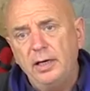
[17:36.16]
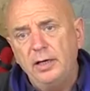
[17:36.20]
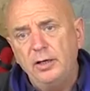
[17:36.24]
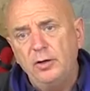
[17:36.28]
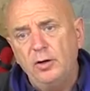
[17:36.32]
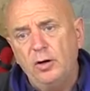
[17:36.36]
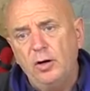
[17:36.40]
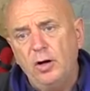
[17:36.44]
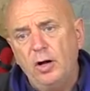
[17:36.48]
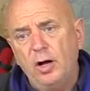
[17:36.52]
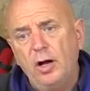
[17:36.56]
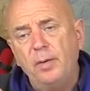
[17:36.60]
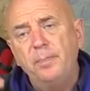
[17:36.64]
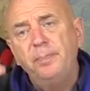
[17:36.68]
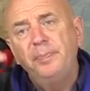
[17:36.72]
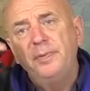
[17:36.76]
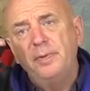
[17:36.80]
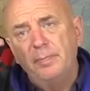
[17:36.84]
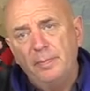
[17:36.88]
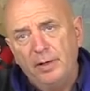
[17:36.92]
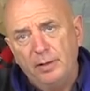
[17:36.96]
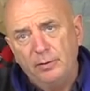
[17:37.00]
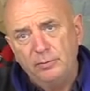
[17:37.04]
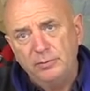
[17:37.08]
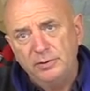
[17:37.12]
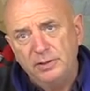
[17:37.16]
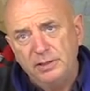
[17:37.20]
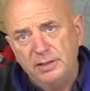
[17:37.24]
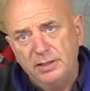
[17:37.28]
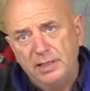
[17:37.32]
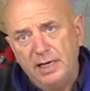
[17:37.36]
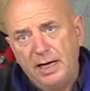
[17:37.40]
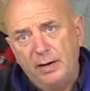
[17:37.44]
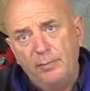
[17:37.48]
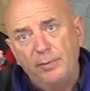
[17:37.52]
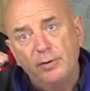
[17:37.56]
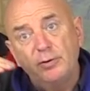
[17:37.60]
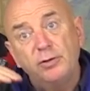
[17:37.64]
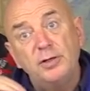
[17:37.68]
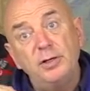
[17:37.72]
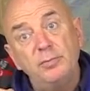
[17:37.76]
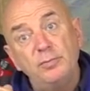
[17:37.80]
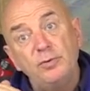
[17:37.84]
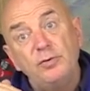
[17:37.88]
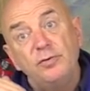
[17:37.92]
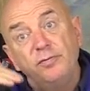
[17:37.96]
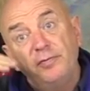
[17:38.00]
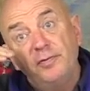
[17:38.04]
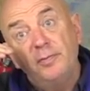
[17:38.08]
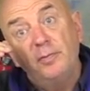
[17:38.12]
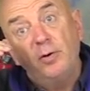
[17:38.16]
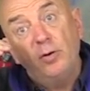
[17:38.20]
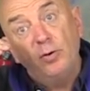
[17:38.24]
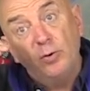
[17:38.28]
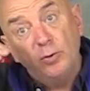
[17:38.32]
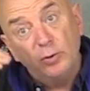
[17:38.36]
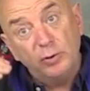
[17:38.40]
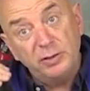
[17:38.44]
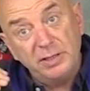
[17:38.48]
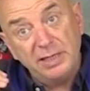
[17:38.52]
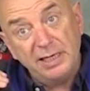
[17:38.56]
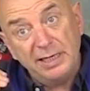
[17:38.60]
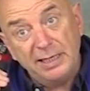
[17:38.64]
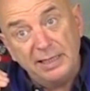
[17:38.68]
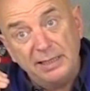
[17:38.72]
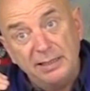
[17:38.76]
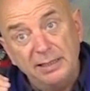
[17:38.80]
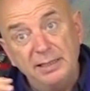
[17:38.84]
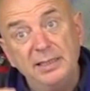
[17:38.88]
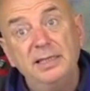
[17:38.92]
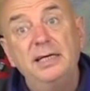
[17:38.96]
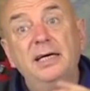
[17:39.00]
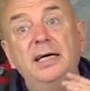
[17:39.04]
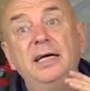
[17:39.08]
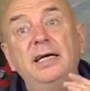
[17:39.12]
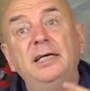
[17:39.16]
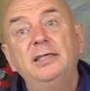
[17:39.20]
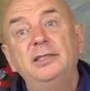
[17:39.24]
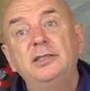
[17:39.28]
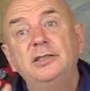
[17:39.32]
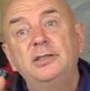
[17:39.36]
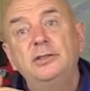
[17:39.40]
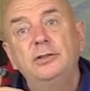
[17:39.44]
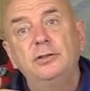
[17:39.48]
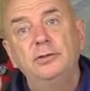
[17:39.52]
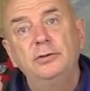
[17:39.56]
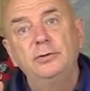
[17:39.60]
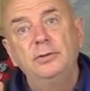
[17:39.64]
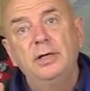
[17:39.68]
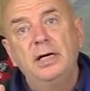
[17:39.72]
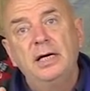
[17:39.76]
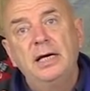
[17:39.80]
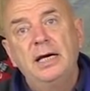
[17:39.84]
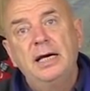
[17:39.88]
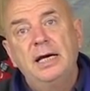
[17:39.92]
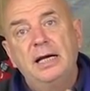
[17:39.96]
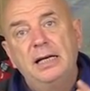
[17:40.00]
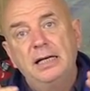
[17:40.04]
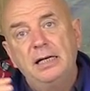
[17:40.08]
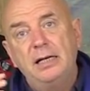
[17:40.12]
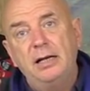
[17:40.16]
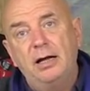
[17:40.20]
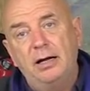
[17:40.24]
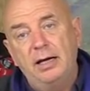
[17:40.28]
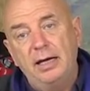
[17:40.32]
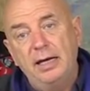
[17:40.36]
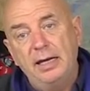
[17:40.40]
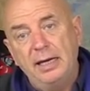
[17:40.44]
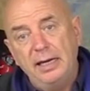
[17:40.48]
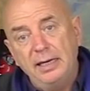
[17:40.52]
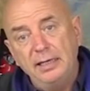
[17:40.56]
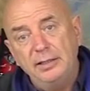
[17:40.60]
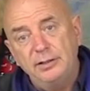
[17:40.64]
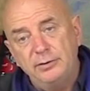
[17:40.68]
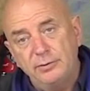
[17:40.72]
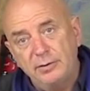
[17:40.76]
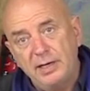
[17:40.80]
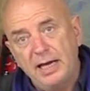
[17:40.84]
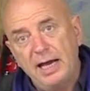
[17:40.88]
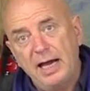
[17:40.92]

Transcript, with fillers: you know, up the mountain, and we're going to move from a hotel into into